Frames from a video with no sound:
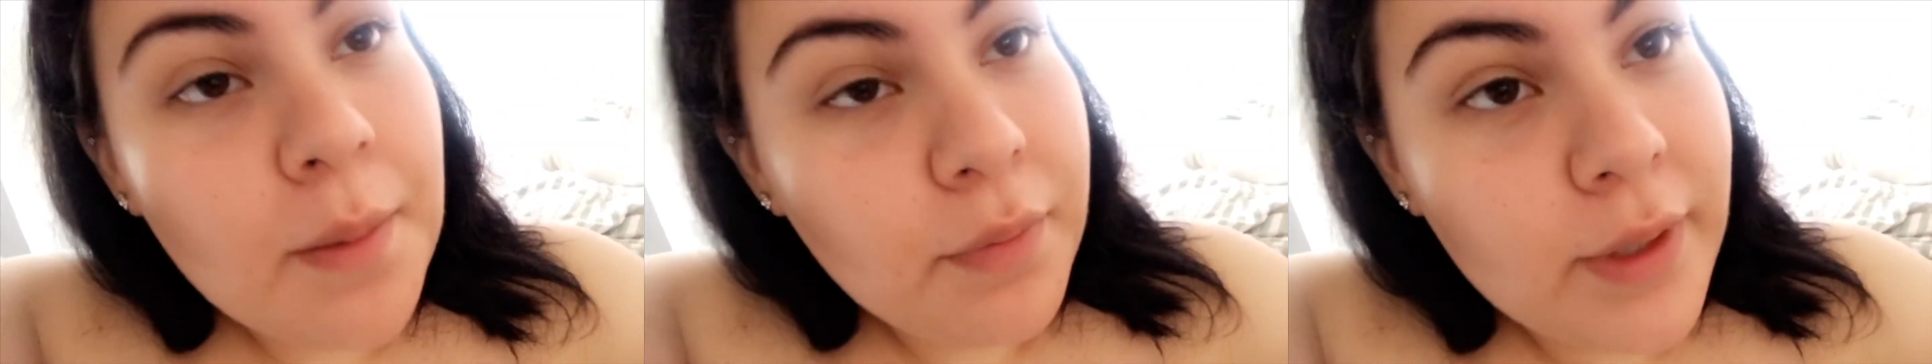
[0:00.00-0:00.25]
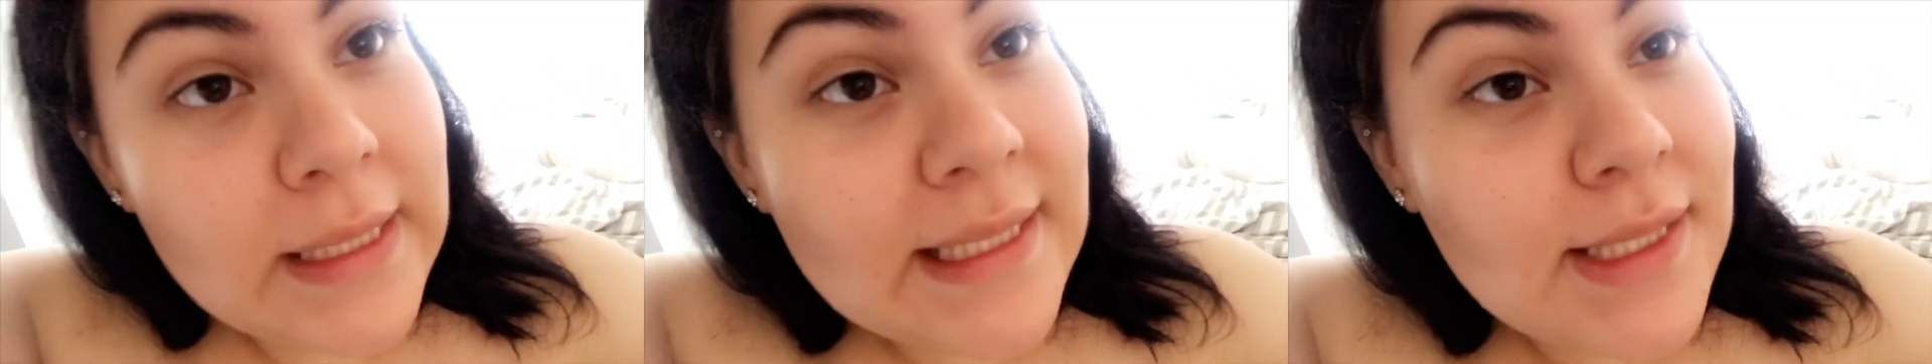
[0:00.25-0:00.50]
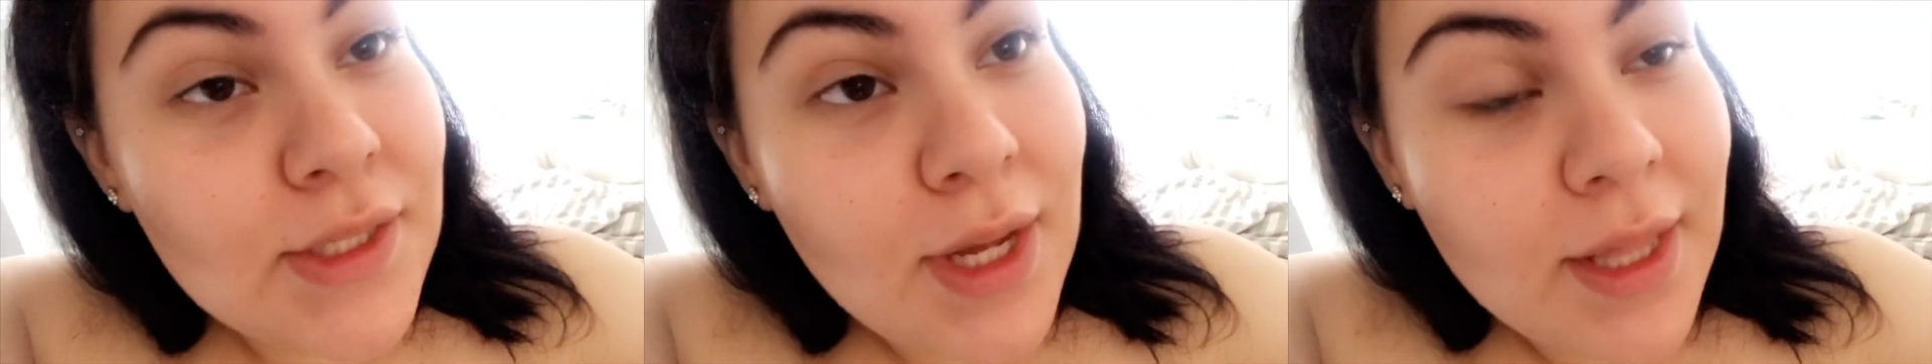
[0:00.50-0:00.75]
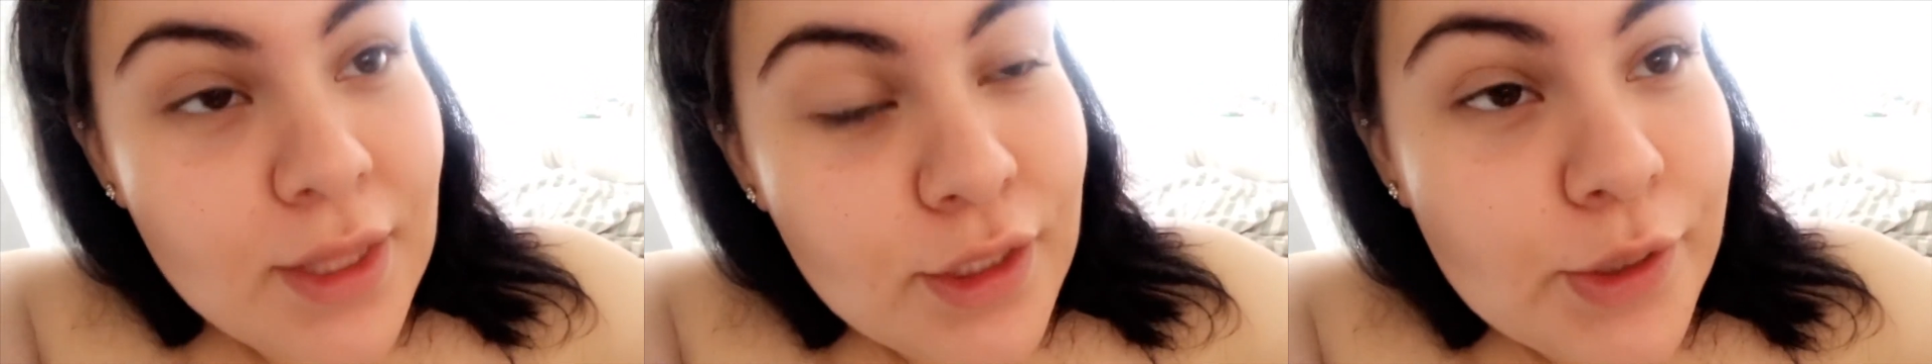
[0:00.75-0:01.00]
Point is, it's
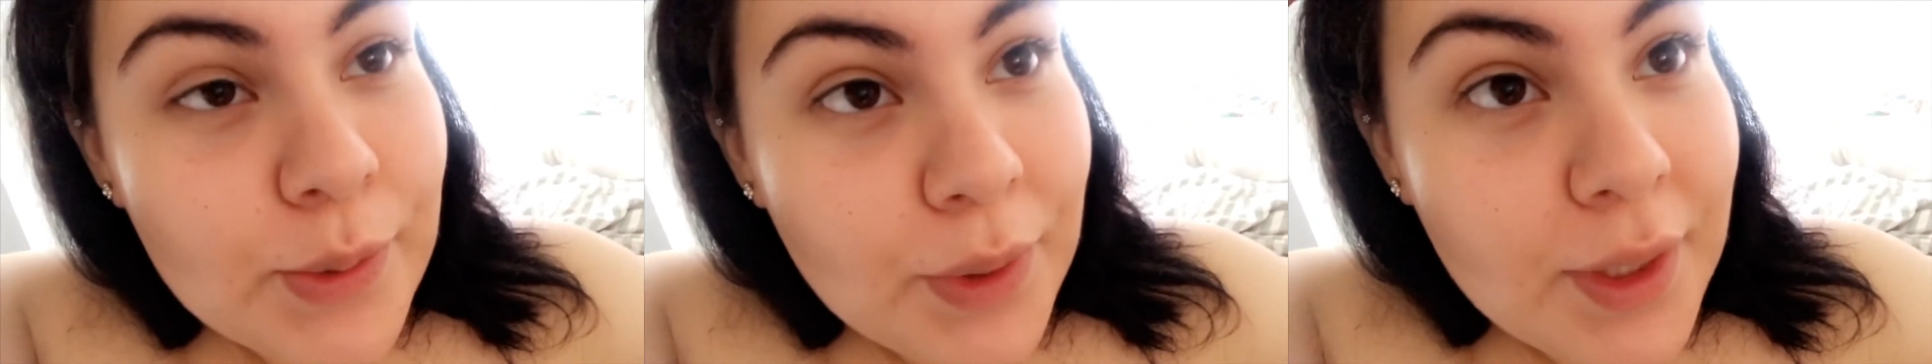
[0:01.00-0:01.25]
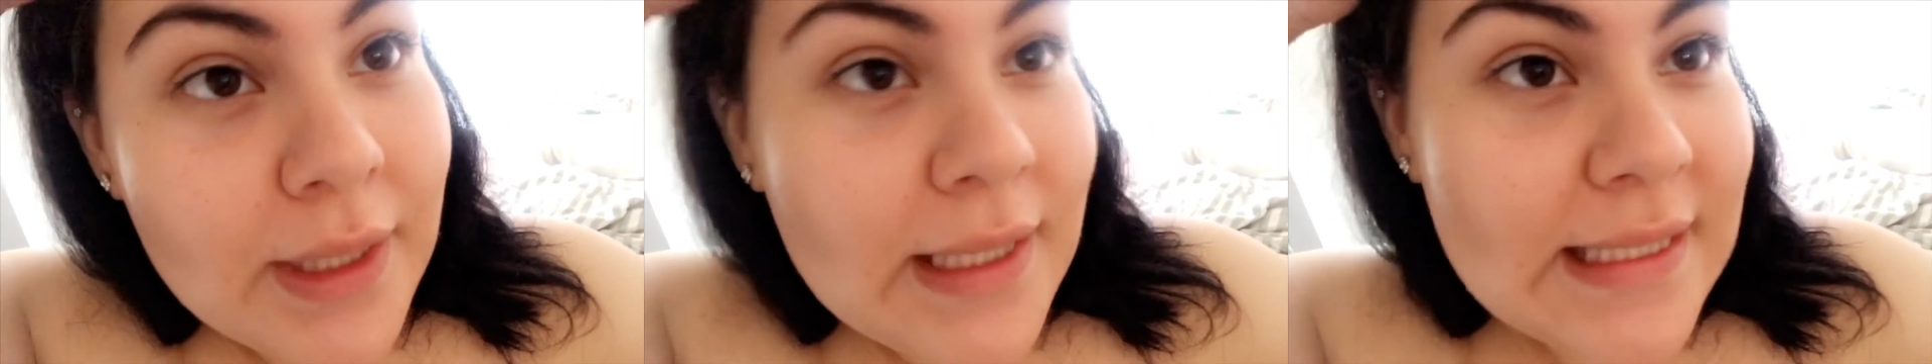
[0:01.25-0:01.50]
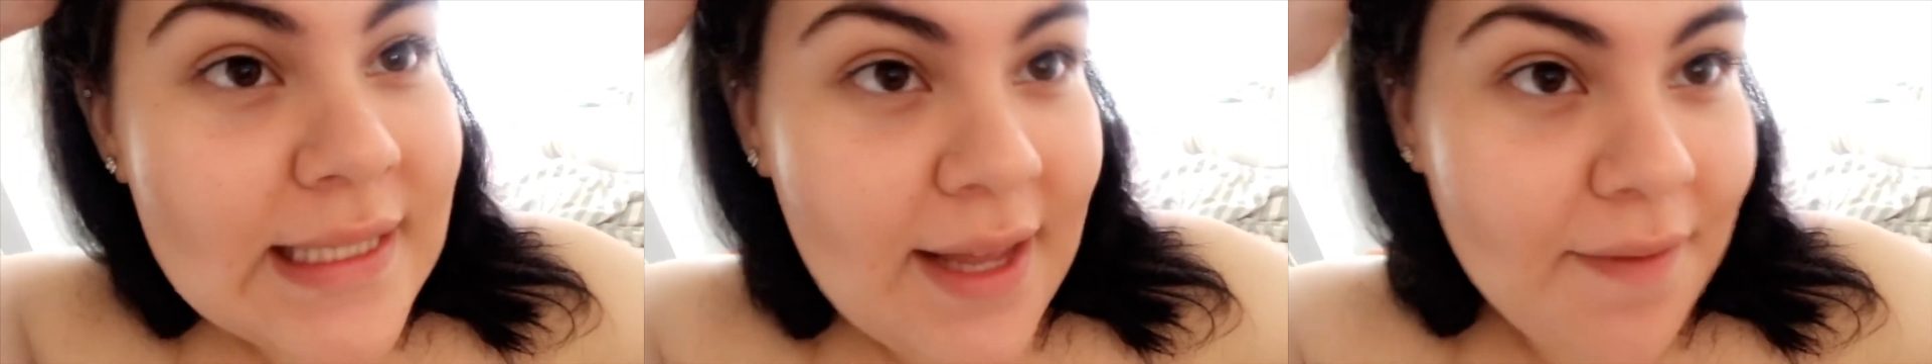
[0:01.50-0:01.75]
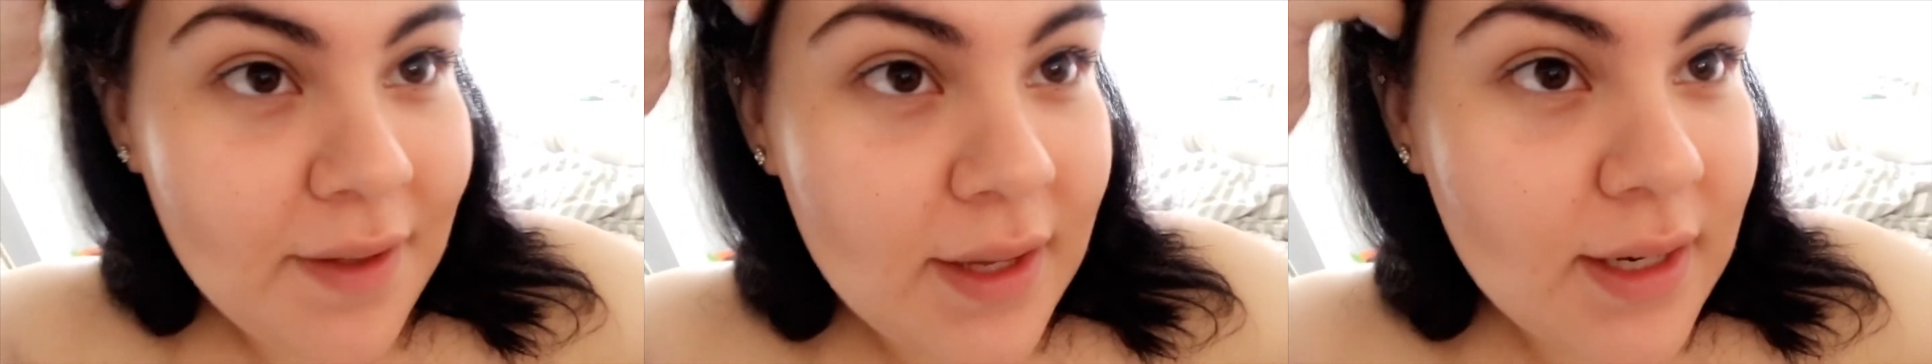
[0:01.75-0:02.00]
not the
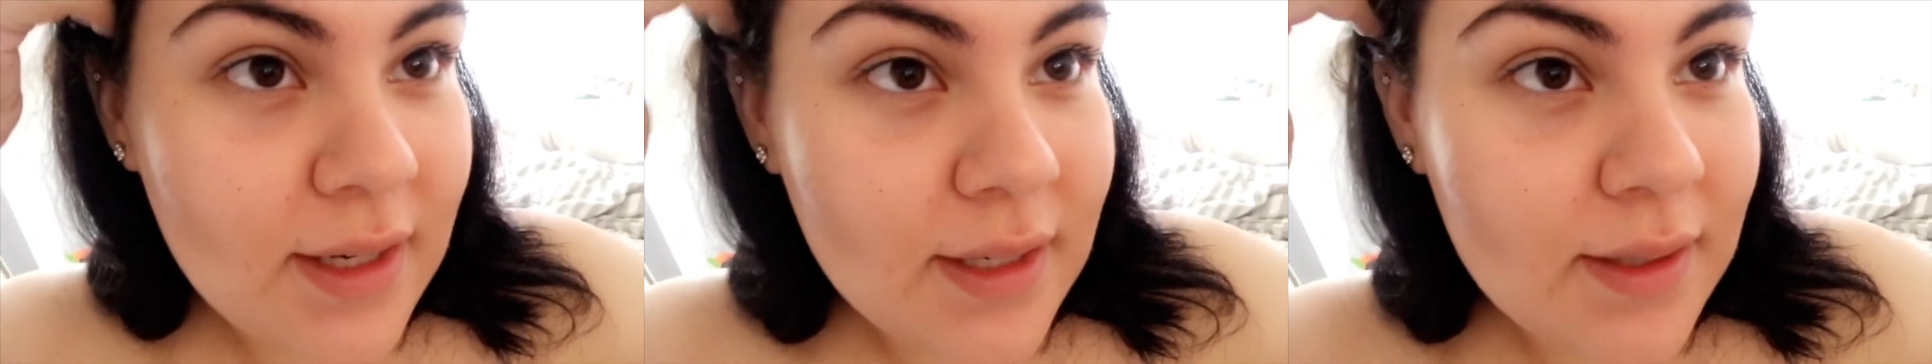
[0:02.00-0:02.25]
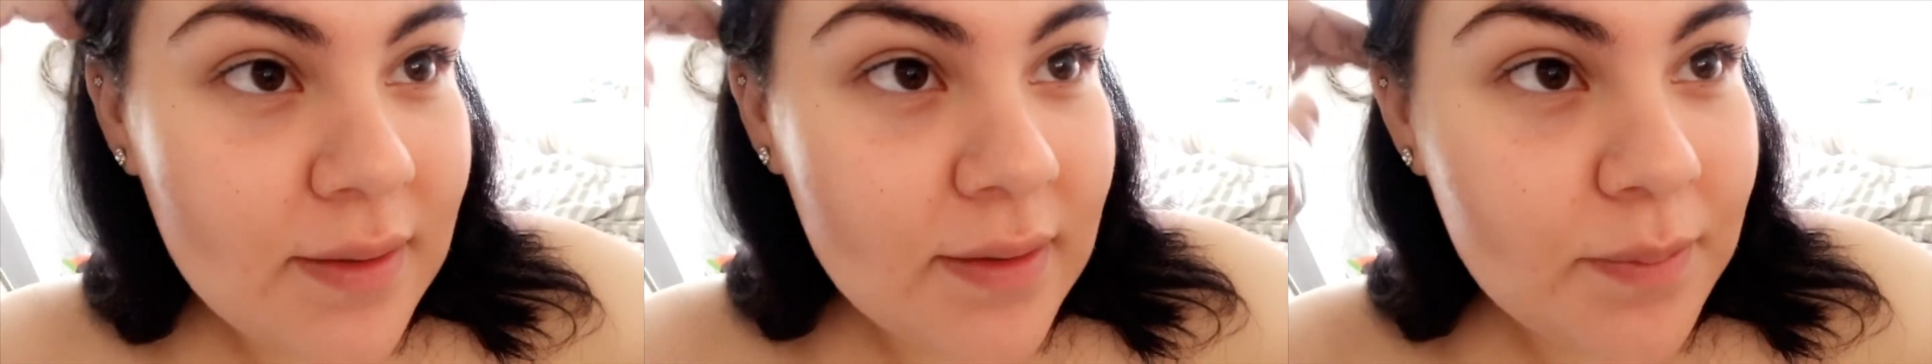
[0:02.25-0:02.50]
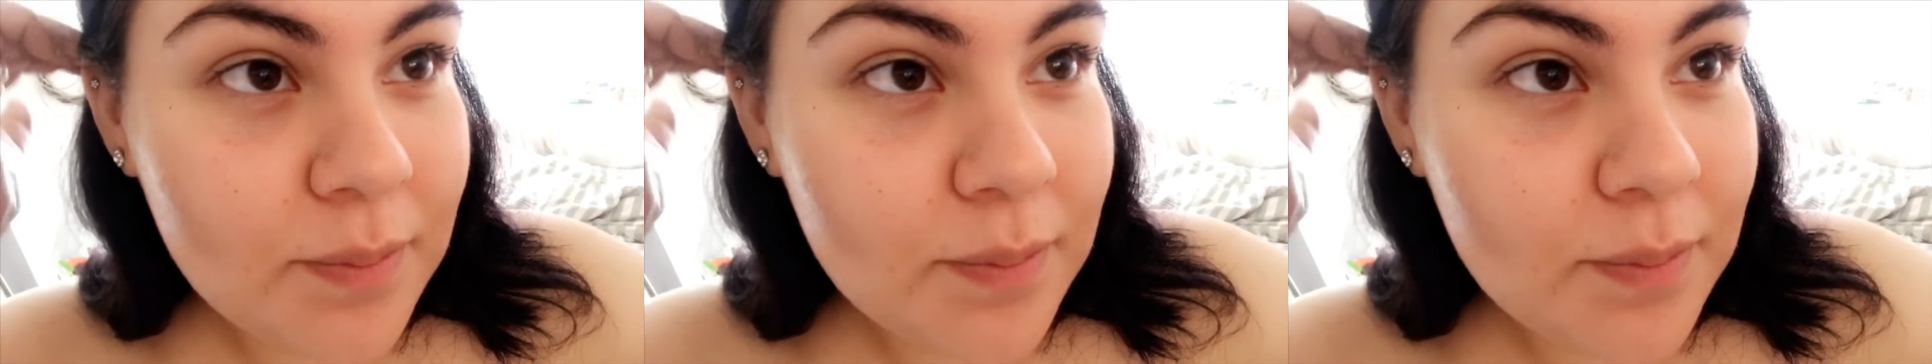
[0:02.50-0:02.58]
237